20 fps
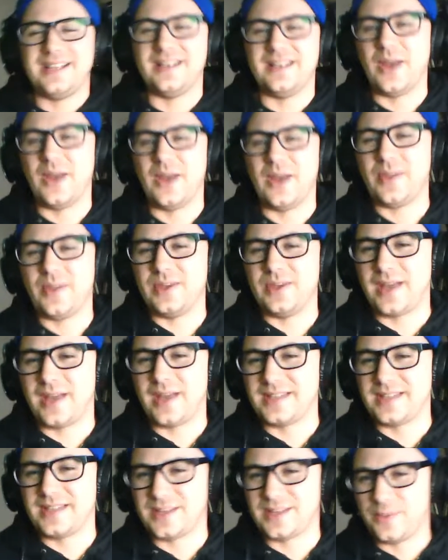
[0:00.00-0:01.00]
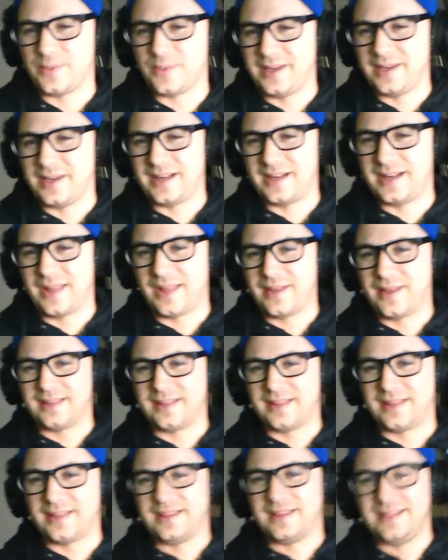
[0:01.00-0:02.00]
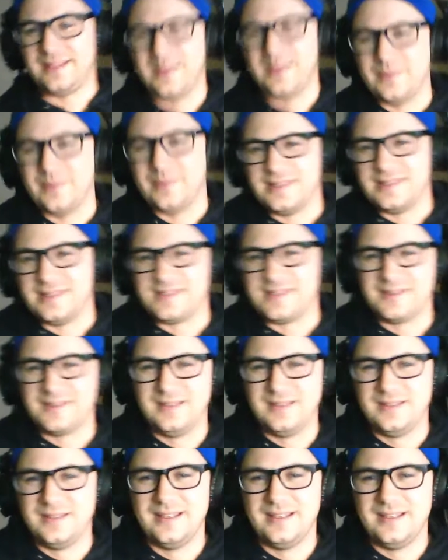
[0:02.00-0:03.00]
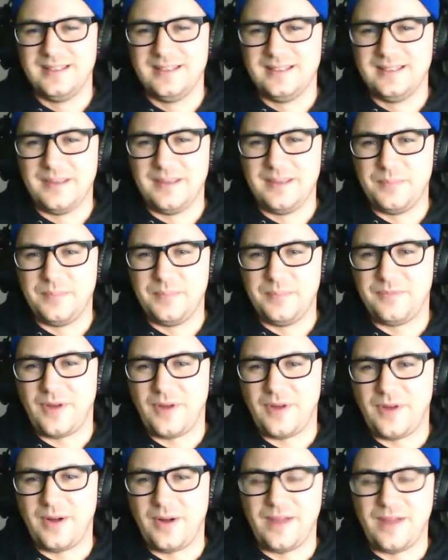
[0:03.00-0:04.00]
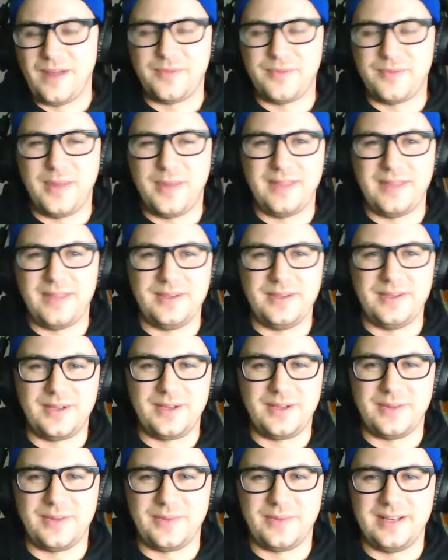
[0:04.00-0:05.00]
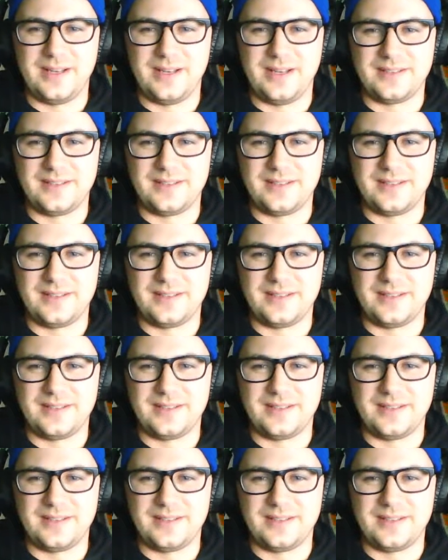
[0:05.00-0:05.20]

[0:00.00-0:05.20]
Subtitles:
know that you guys could read it. I thought that it was far enough away that you couldn't read it.